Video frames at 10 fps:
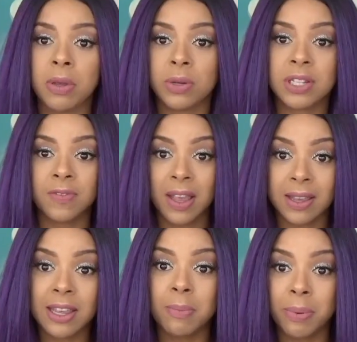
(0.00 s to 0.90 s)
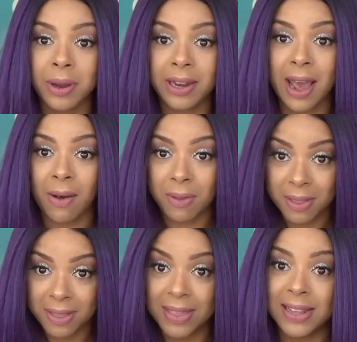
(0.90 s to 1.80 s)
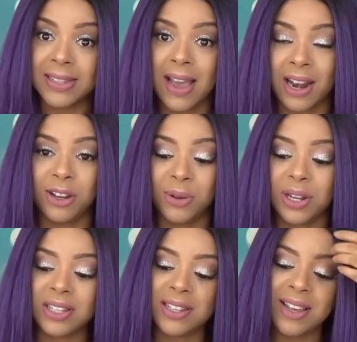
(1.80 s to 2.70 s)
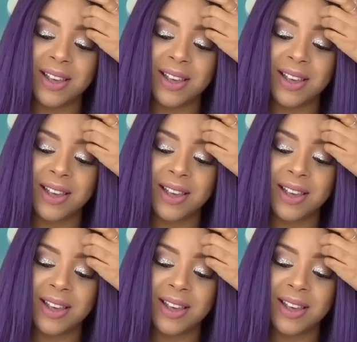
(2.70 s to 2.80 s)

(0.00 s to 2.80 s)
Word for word: of units if they keep bringing out these kind of units.